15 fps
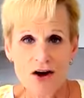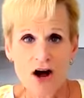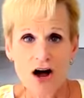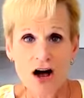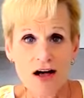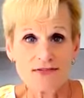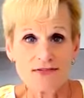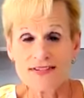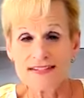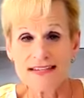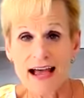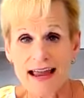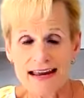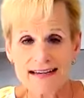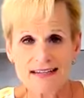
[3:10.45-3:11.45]

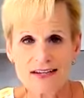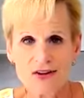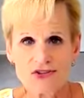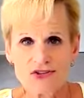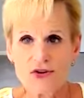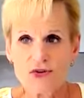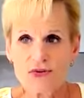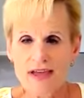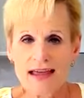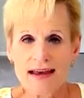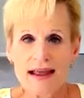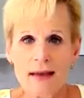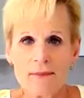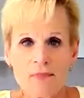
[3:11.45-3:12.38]
off-site so that